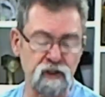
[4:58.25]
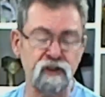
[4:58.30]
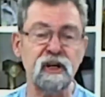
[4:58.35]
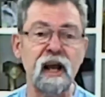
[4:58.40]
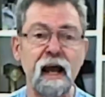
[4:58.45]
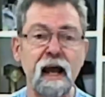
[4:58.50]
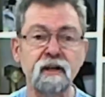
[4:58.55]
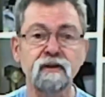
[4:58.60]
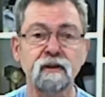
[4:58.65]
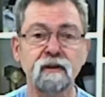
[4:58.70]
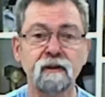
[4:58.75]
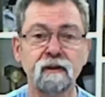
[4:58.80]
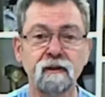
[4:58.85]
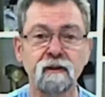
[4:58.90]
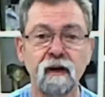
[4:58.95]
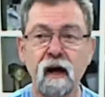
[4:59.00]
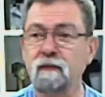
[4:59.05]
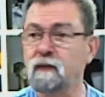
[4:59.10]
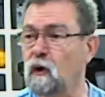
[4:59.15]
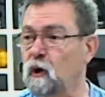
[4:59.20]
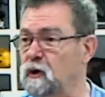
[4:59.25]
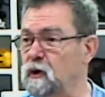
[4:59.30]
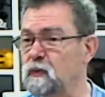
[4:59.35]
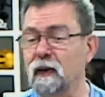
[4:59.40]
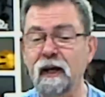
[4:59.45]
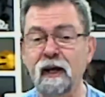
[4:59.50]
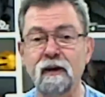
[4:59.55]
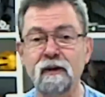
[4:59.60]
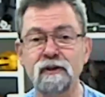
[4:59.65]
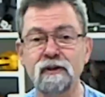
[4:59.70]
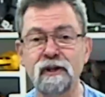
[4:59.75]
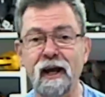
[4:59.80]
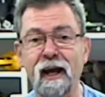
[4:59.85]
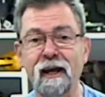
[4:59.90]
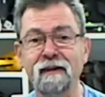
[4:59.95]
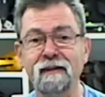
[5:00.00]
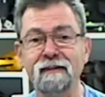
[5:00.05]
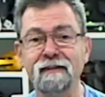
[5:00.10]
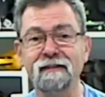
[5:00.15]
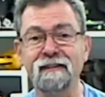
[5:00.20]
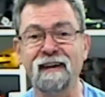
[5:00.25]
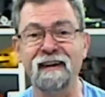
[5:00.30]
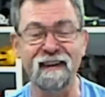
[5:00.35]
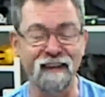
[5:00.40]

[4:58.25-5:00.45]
Chat. Of course we're going to chat.